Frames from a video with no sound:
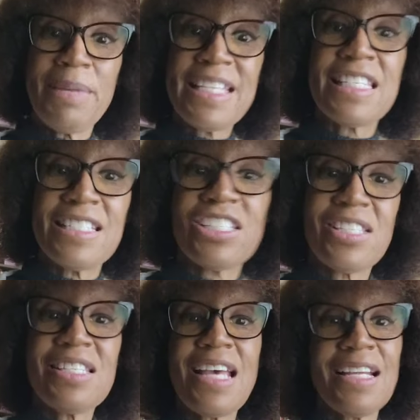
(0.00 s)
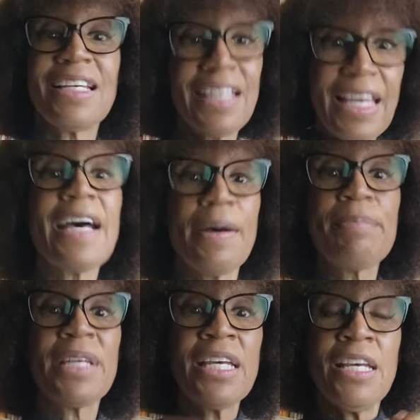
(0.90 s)
messages telling
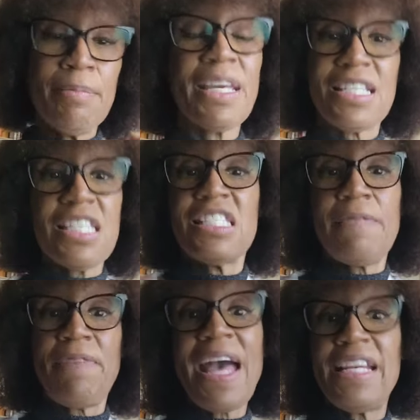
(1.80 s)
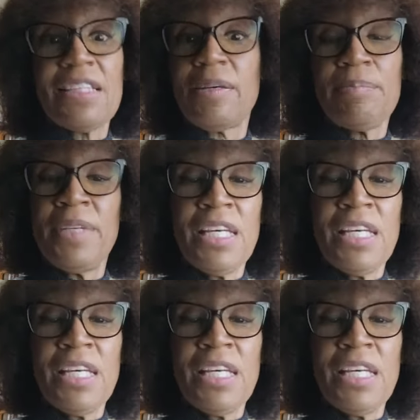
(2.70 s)
him, because he's inviting them,